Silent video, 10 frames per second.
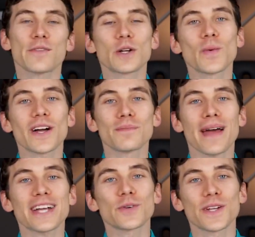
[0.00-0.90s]
everyone, welcome
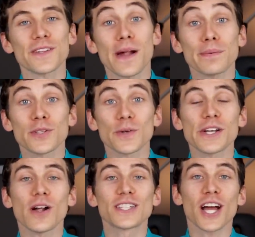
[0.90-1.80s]
back to another episode
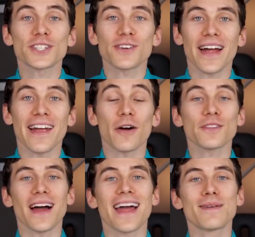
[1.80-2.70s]
here on Dr. Eye
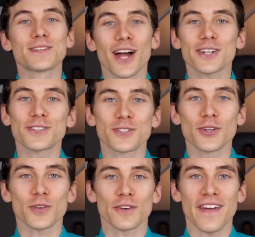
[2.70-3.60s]
Health. I am Dr.
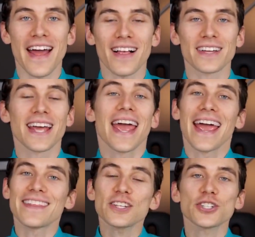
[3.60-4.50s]
Joseph Allen,
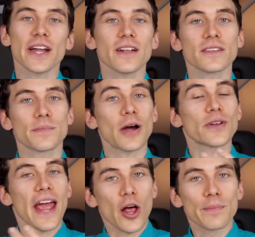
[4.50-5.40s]
and this channel is
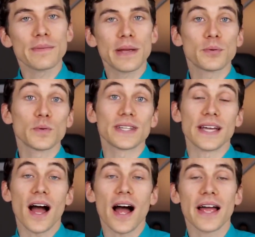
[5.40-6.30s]
about helping people with
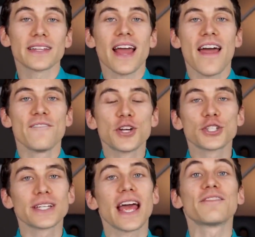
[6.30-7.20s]
the eyes,
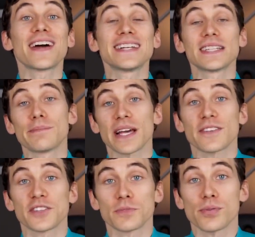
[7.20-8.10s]
vision, and finding the
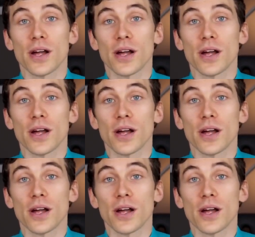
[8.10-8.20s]
best vision